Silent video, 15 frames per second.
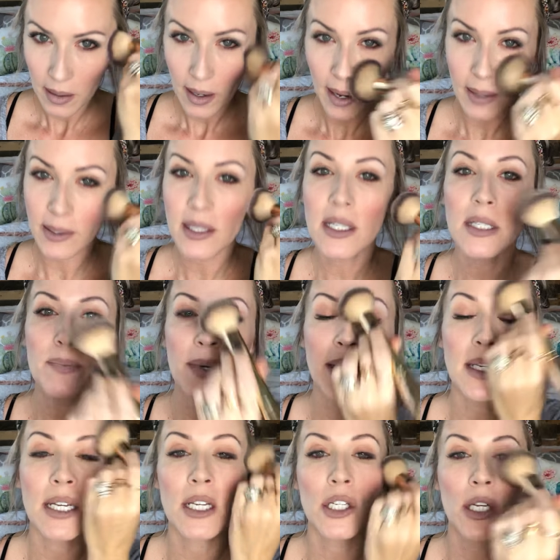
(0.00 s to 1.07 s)
And this is me
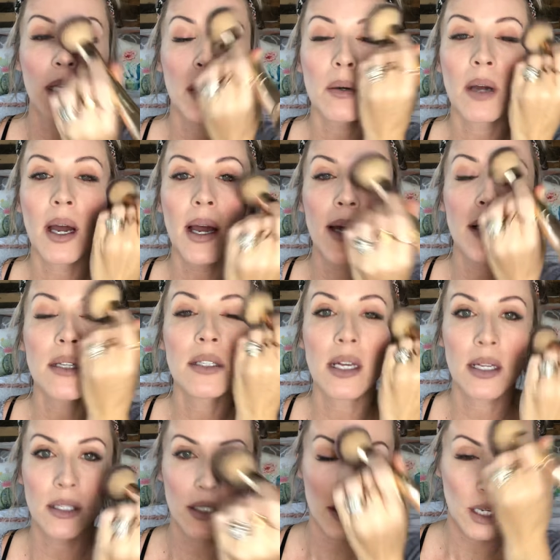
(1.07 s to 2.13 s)
teaching you guys,
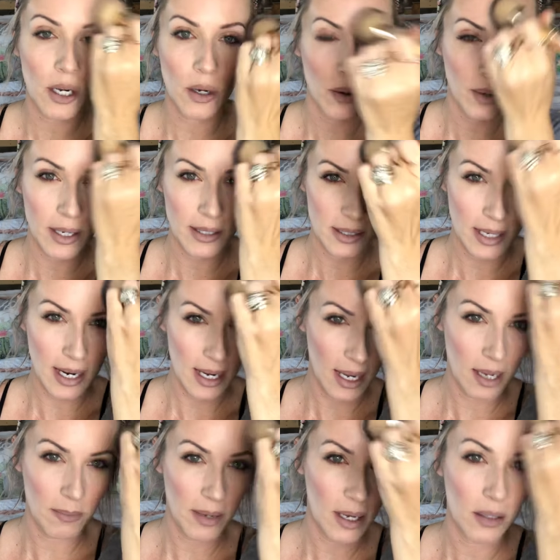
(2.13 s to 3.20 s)
and so it's
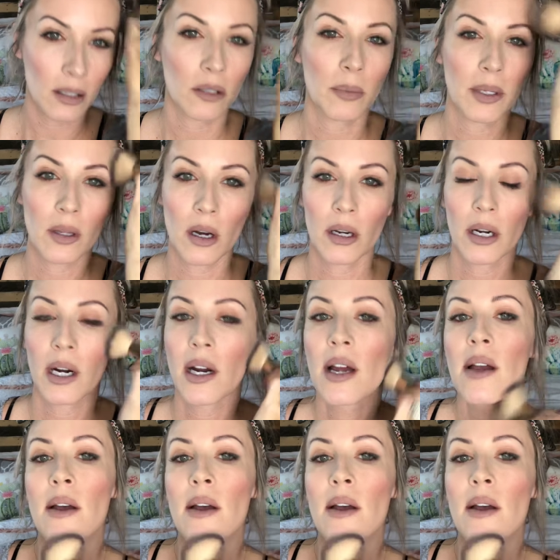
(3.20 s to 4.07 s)
taking me a little bit longer.